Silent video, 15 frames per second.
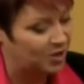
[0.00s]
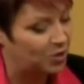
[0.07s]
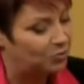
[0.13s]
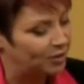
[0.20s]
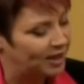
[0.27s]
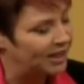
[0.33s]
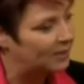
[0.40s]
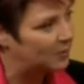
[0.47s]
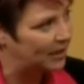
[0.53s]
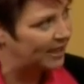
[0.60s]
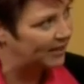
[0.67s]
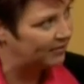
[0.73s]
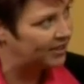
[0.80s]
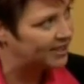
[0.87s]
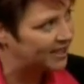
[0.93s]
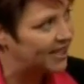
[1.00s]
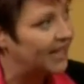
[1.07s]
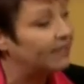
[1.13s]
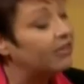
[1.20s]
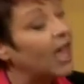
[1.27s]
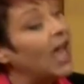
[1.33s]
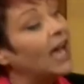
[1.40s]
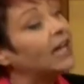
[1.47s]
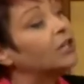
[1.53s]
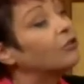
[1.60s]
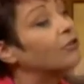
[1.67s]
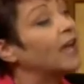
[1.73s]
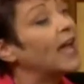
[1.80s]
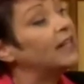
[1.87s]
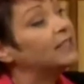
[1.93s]
you really believe underneath and
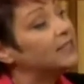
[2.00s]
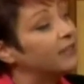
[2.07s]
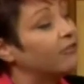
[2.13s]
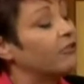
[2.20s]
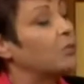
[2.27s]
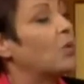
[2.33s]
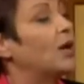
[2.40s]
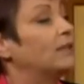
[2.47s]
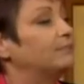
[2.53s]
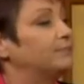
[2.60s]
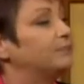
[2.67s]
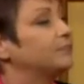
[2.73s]
create a different one.